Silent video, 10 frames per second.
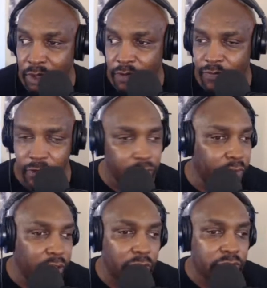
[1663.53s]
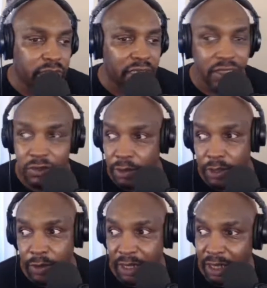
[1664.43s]
if you do those things, we
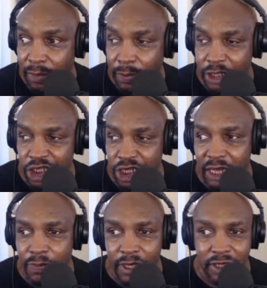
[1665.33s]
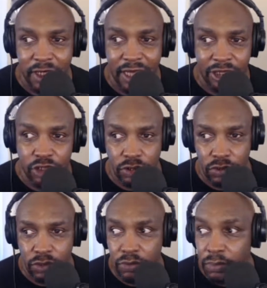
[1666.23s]
greatly appreciate it, because it lets
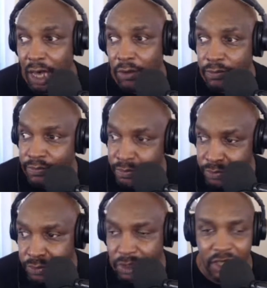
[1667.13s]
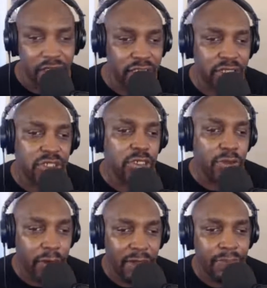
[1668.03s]
YouTube know that this is a
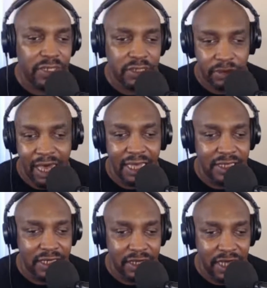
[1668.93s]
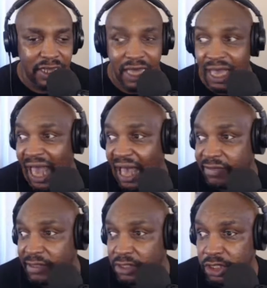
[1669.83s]
great piece of content that they
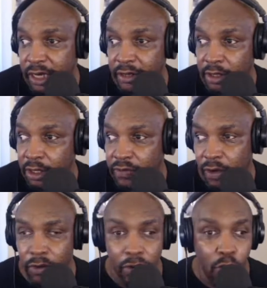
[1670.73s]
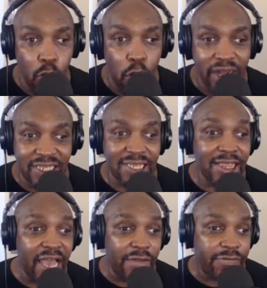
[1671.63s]
have to share. So what is
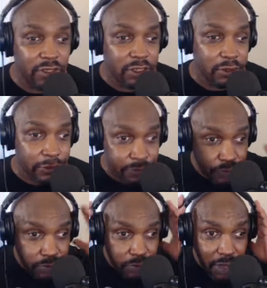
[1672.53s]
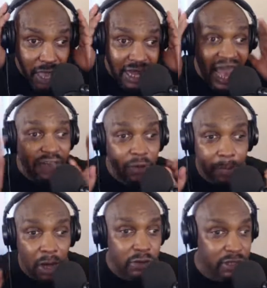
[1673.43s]
left to do? And I have a
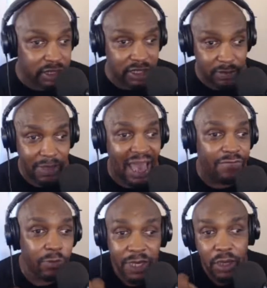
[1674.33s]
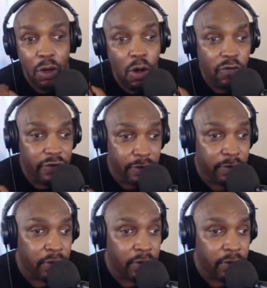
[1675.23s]
bonus tip after we go over